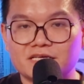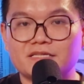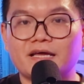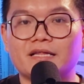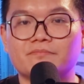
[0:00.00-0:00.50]

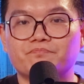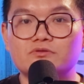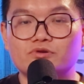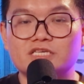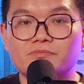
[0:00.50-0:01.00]
said that, in
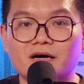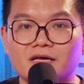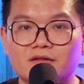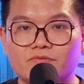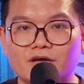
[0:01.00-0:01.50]
today's
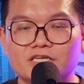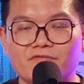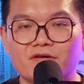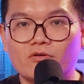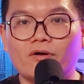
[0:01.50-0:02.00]
market, we
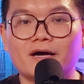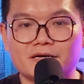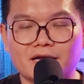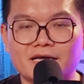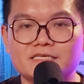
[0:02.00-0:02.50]
have quite a
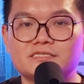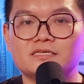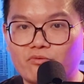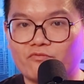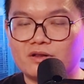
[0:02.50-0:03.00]
nice
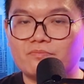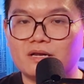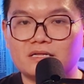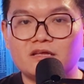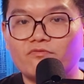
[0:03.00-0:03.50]

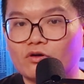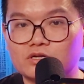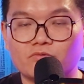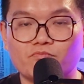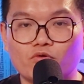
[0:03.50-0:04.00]
profitability for
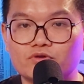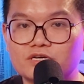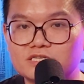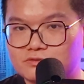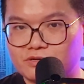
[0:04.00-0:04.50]
the
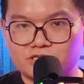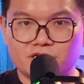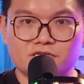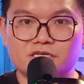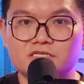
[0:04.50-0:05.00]
owners,
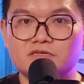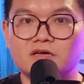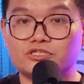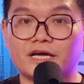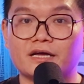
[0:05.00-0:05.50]
especially in this
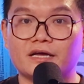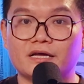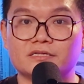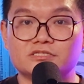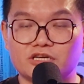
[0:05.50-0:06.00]
project
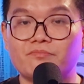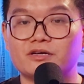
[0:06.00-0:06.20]
in Gem